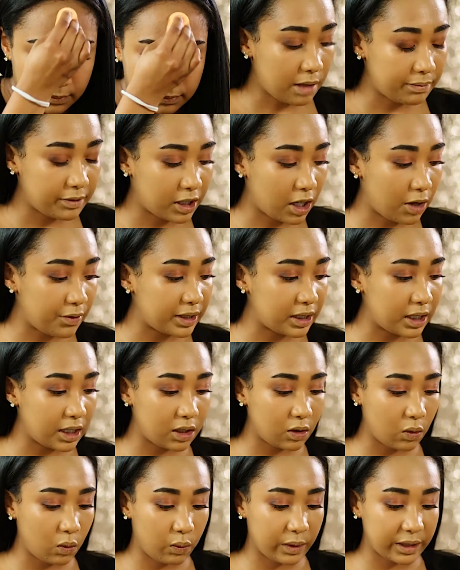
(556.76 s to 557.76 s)
I'll be going
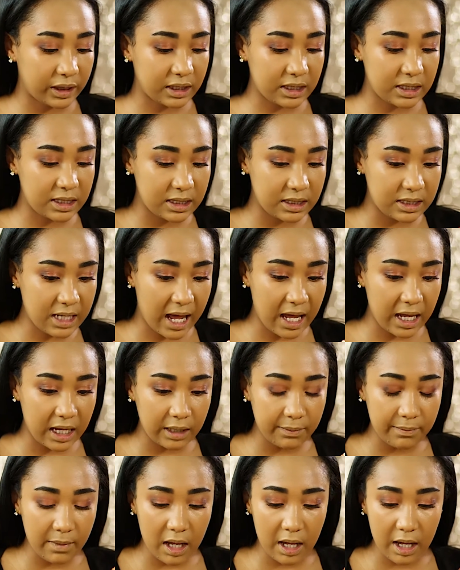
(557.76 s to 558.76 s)
in with the
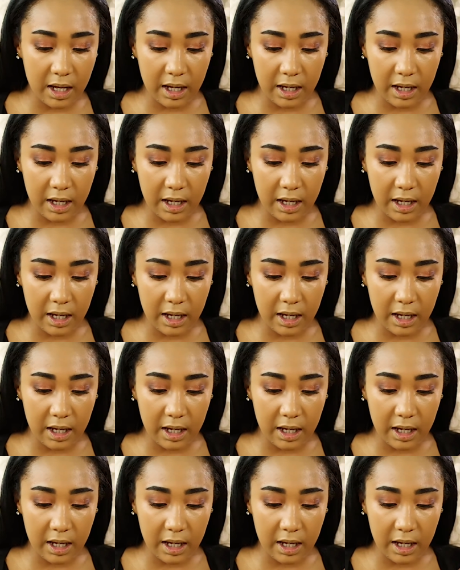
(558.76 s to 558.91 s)
same